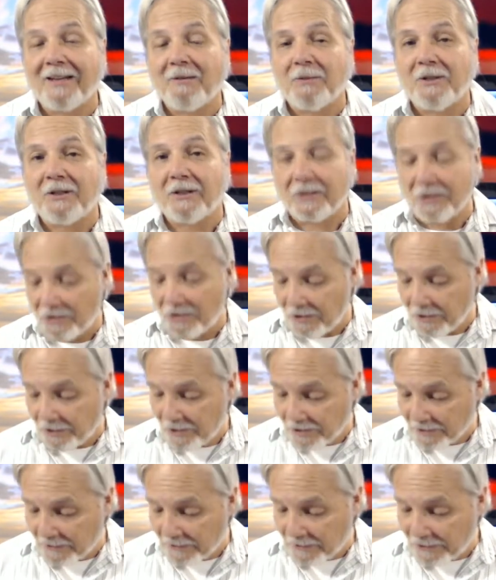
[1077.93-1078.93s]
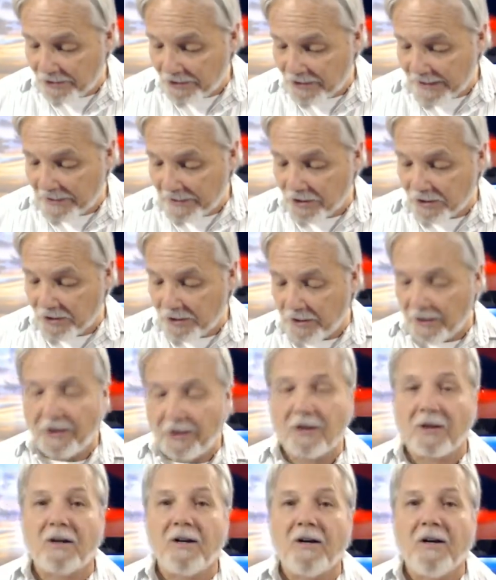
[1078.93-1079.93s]
because there's a little section
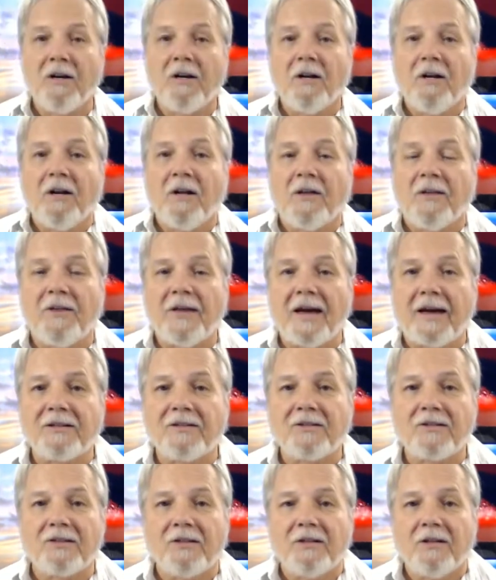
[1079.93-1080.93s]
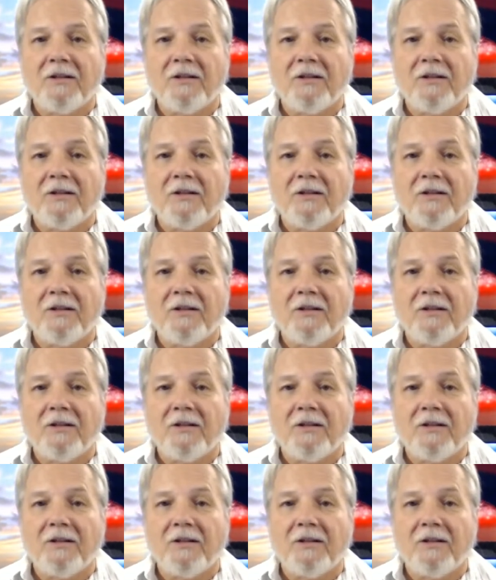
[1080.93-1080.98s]
here that